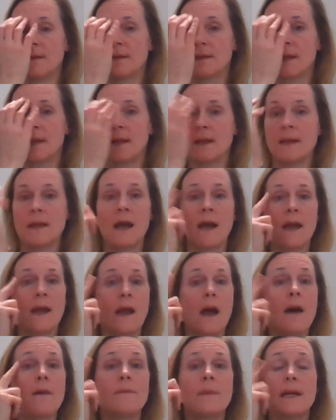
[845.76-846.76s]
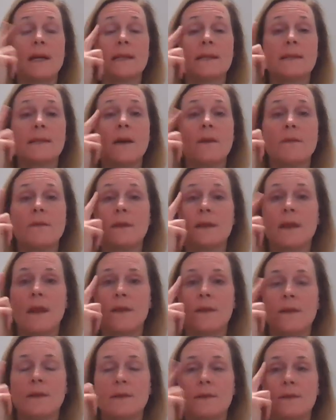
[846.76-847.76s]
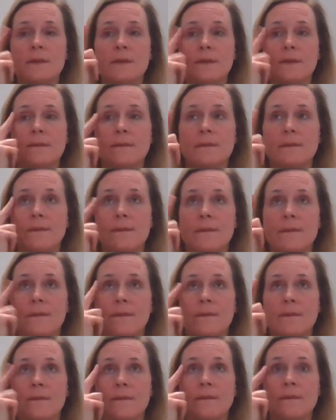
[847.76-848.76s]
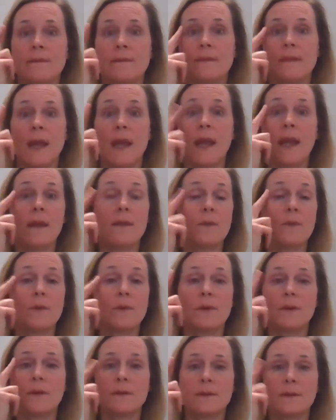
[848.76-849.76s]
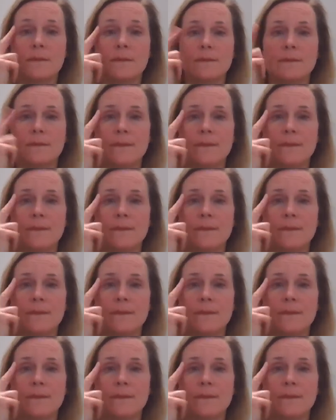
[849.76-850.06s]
side of the eye, of myself and others, and the world,